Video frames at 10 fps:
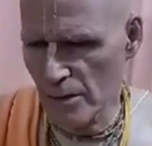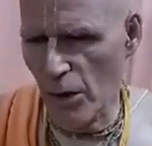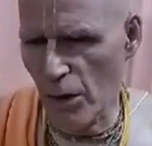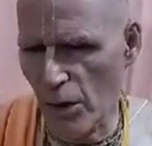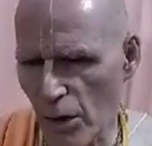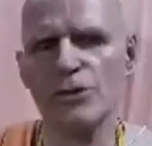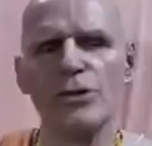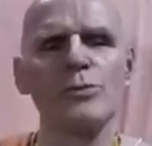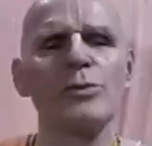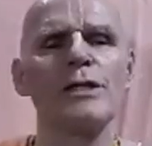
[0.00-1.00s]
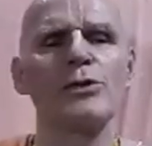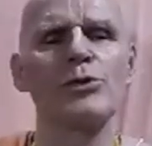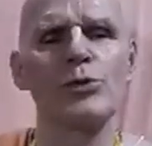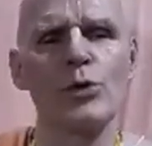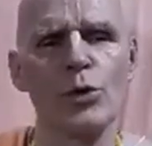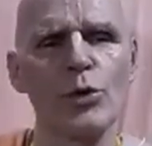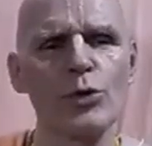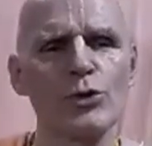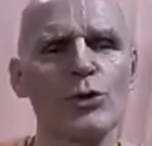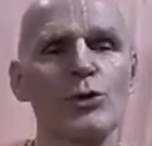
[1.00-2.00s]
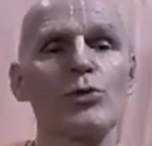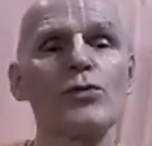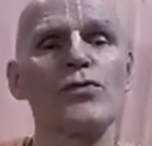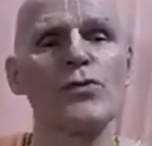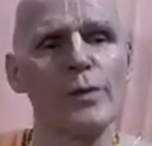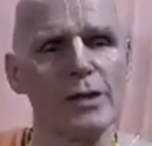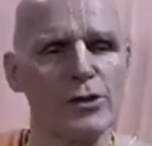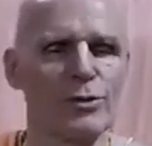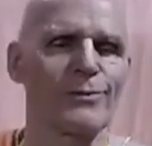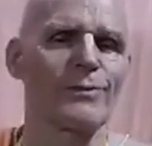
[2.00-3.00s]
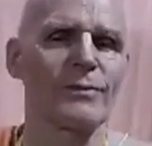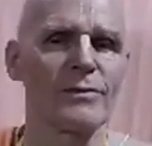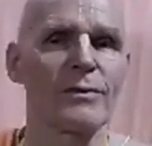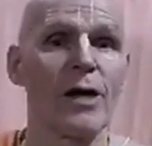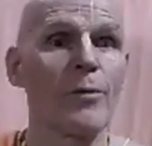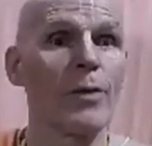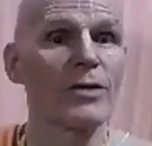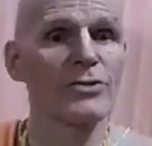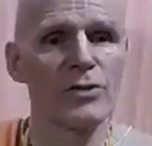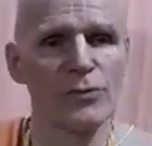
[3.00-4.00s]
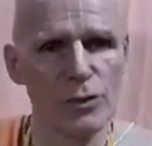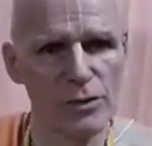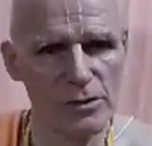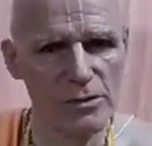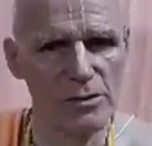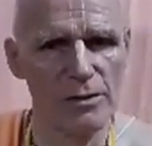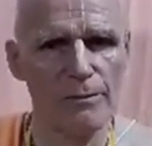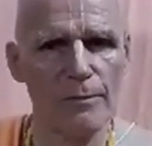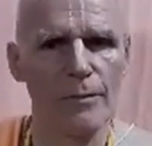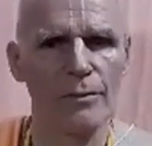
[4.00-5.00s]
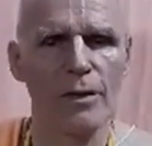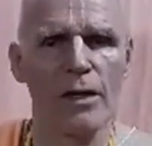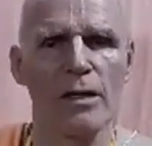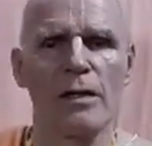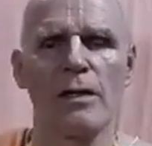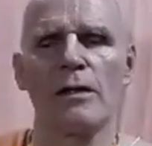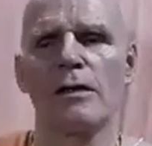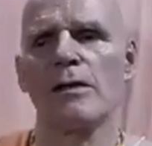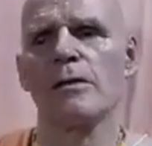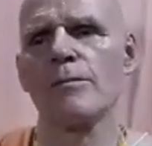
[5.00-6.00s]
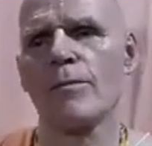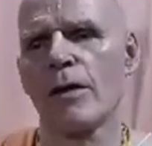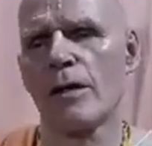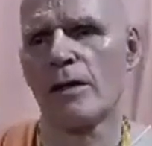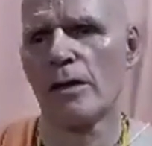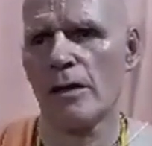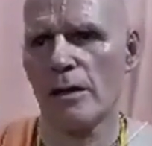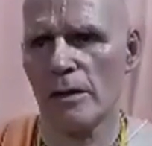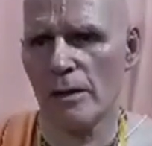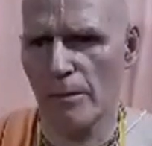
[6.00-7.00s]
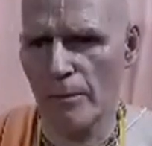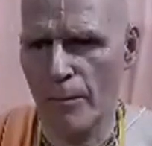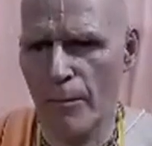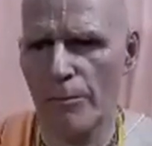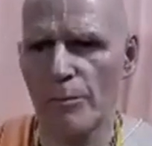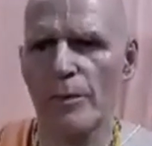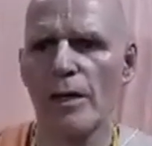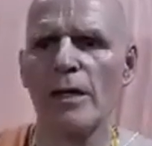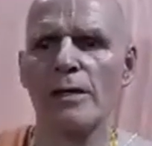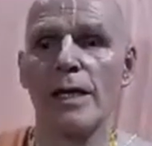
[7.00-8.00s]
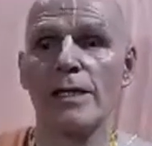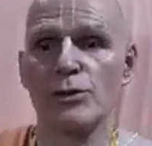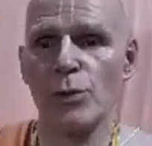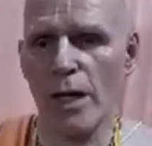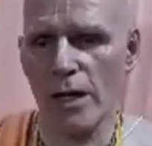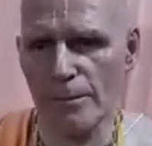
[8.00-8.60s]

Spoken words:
cautious in being too close or too familiar amongst devotees. And that is why